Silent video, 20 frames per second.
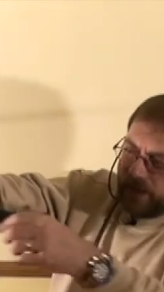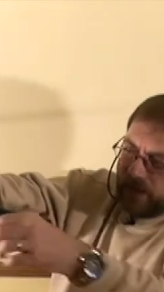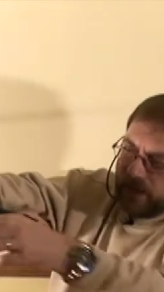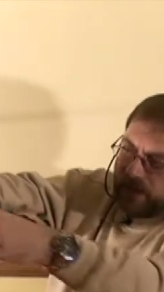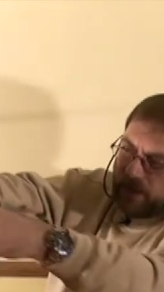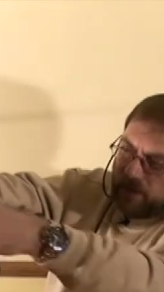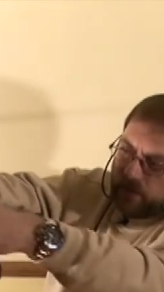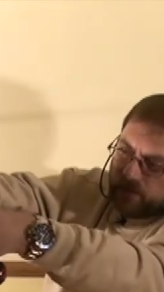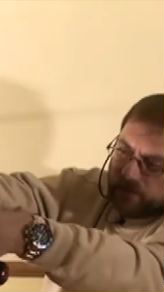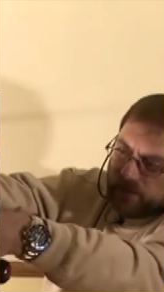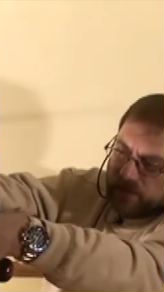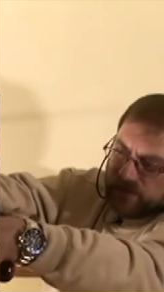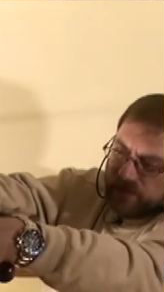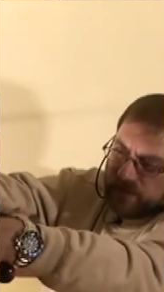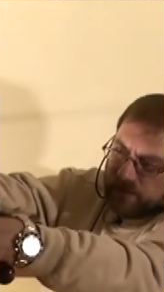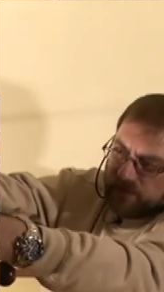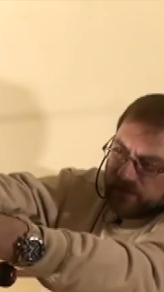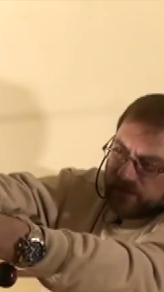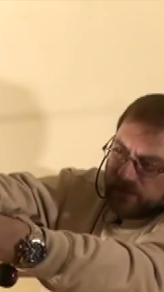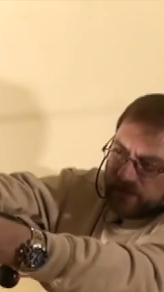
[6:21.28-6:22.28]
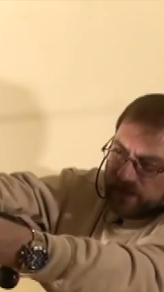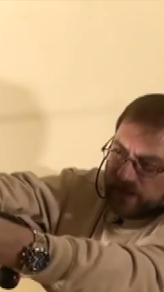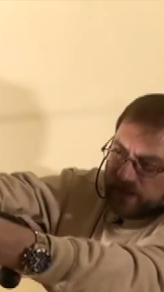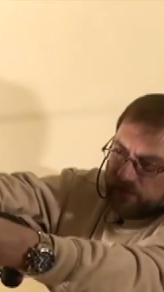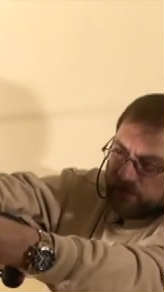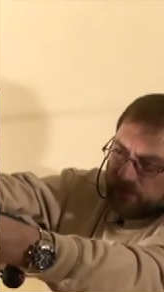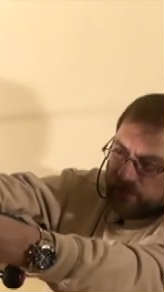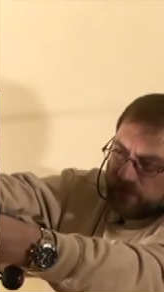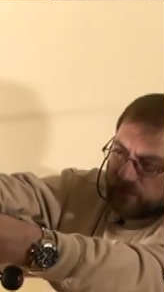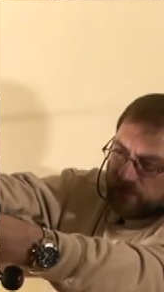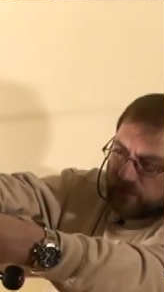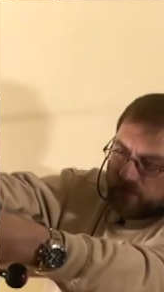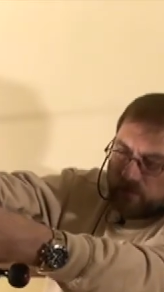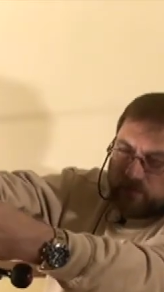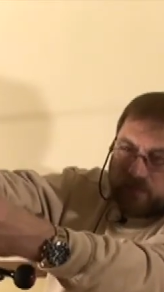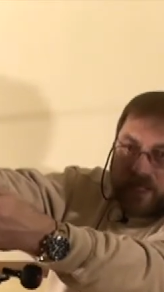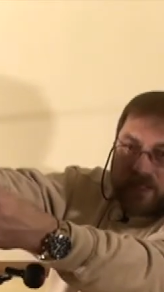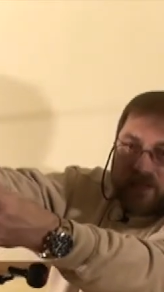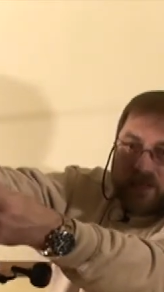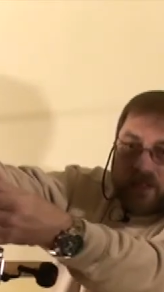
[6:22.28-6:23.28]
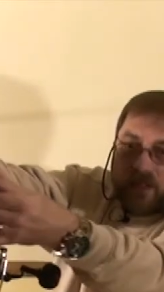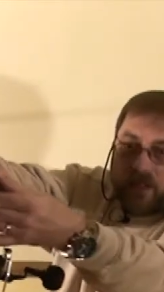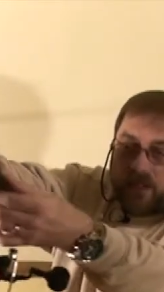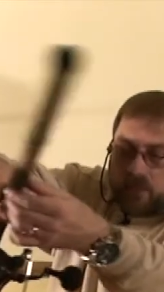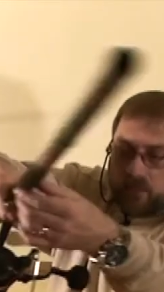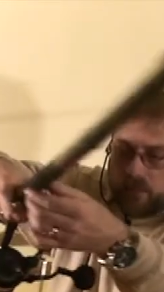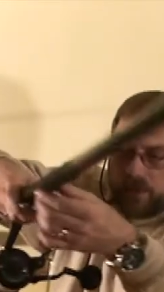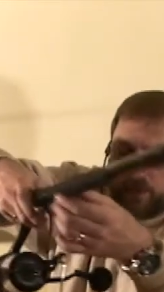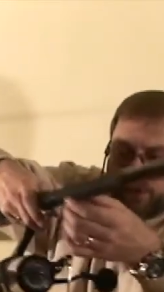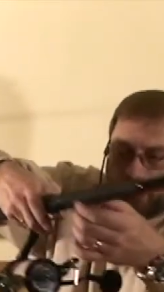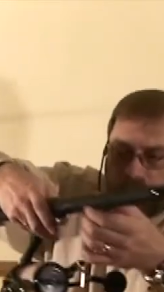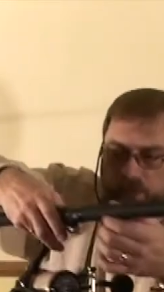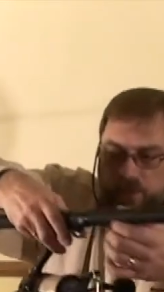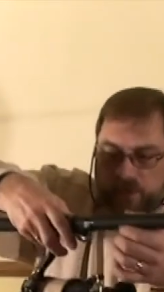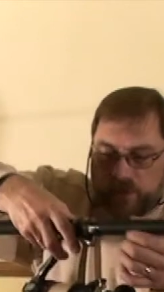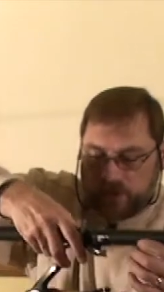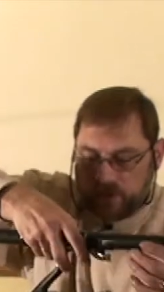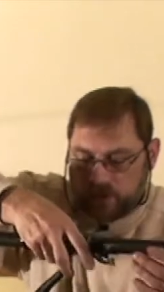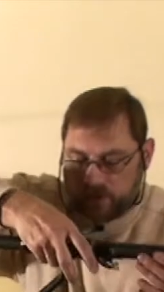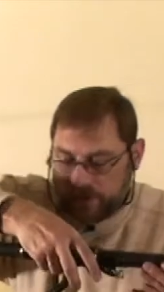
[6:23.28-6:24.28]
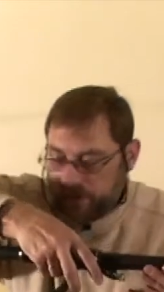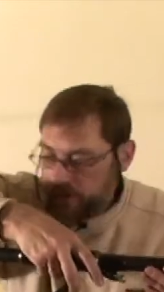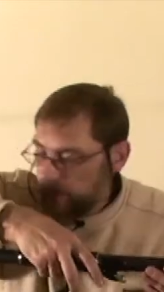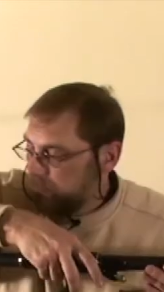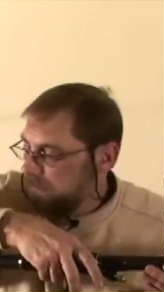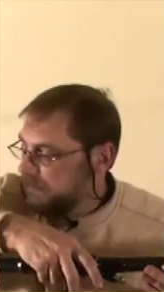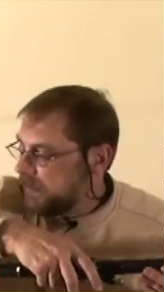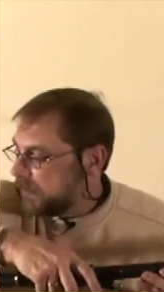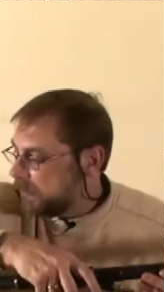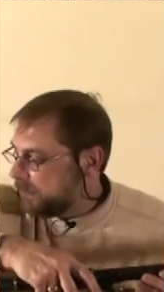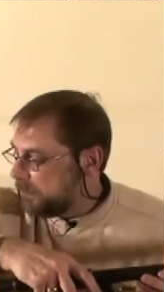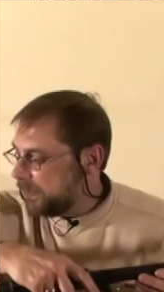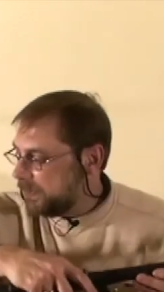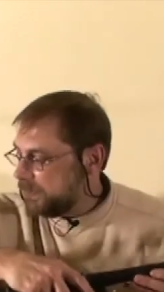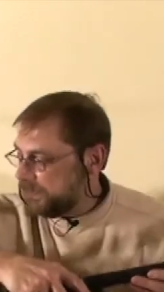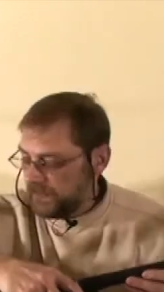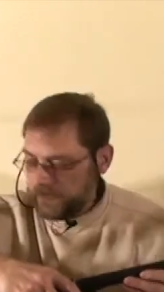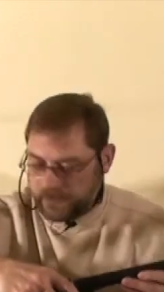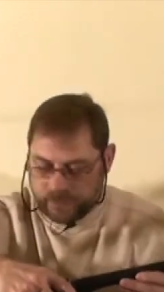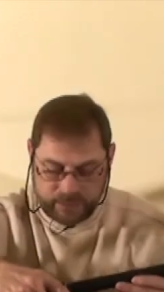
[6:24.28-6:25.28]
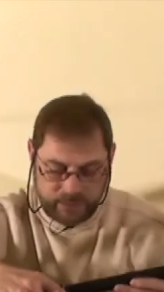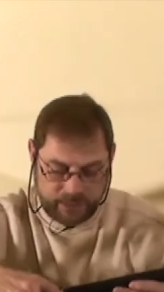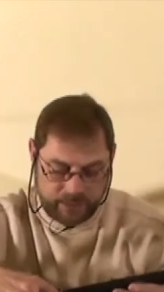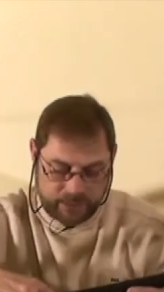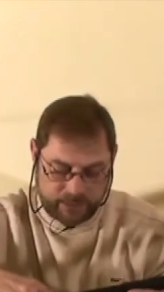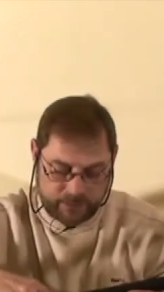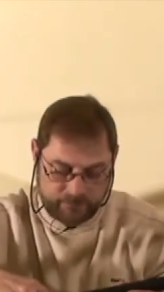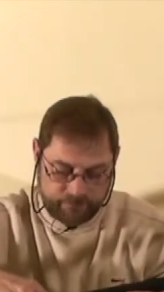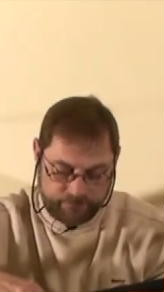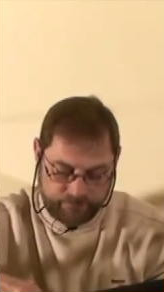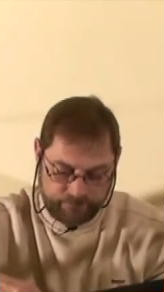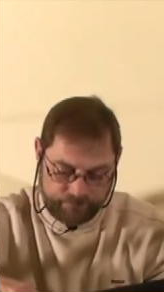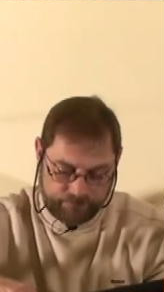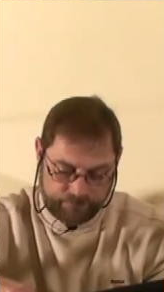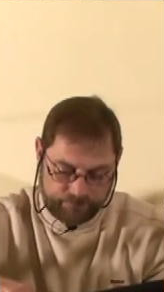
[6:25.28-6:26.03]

It also seems to tension better when you put the line up over the